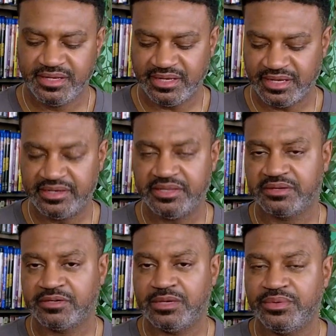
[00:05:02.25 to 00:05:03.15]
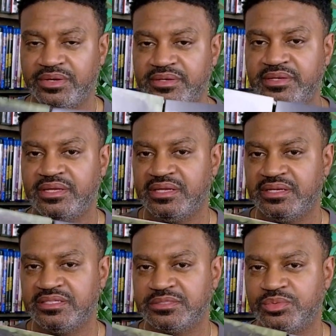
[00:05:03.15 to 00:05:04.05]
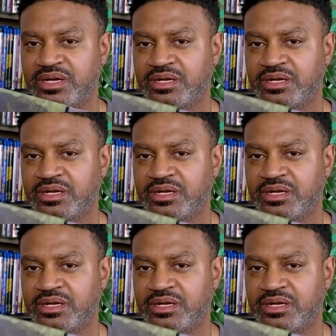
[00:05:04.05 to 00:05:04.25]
Another great one is Wong